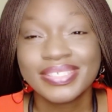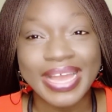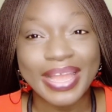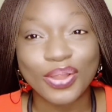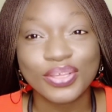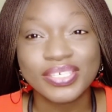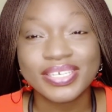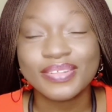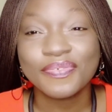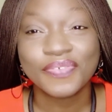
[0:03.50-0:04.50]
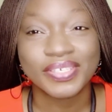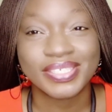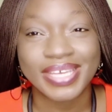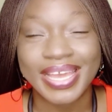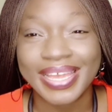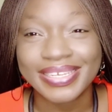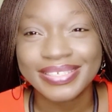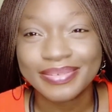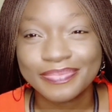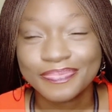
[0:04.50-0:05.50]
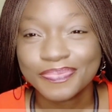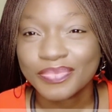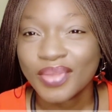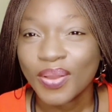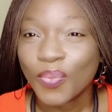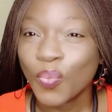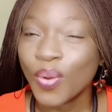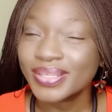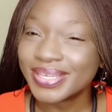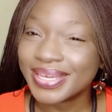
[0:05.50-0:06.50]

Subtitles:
psychological first aid. What